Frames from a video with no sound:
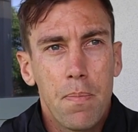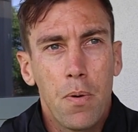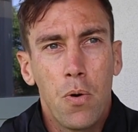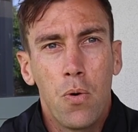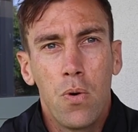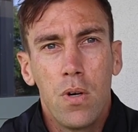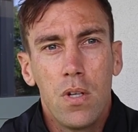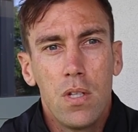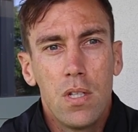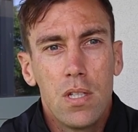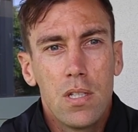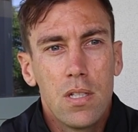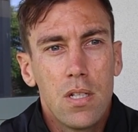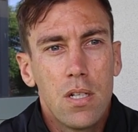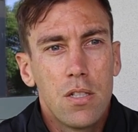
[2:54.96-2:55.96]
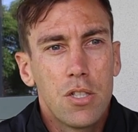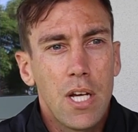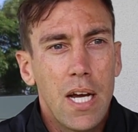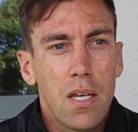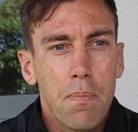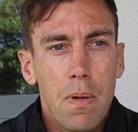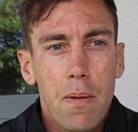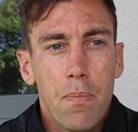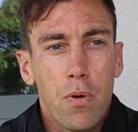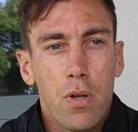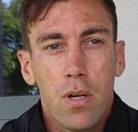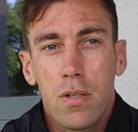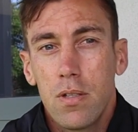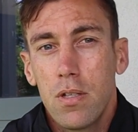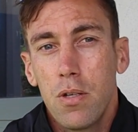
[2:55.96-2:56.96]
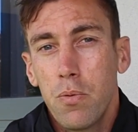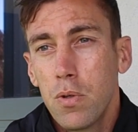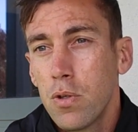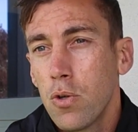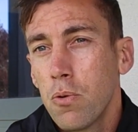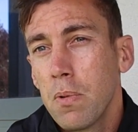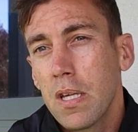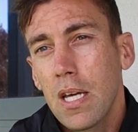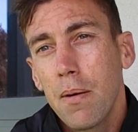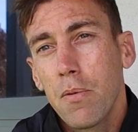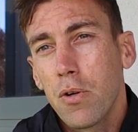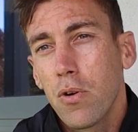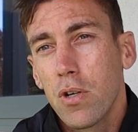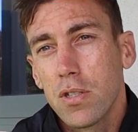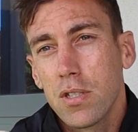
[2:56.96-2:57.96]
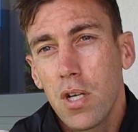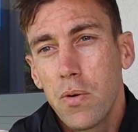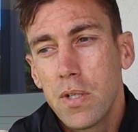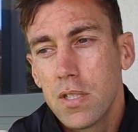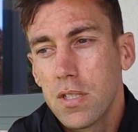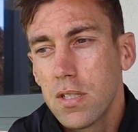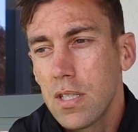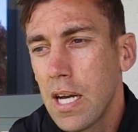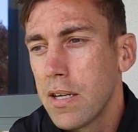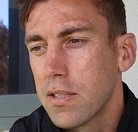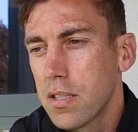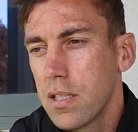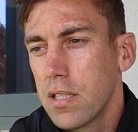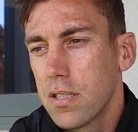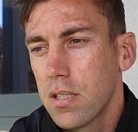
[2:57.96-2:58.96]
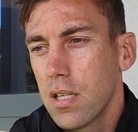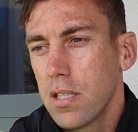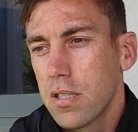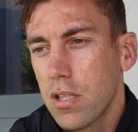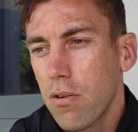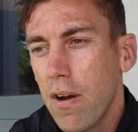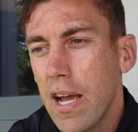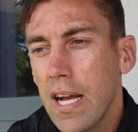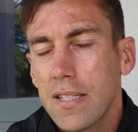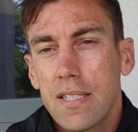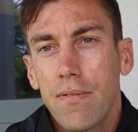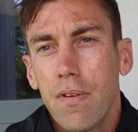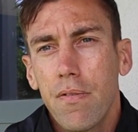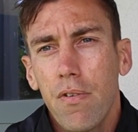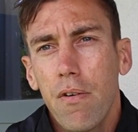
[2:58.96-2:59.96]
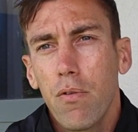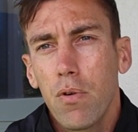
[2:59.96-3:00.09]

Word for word: people, chatting to people that you wouldn't normally come across. So it's no, it's, it's, it's a great activity for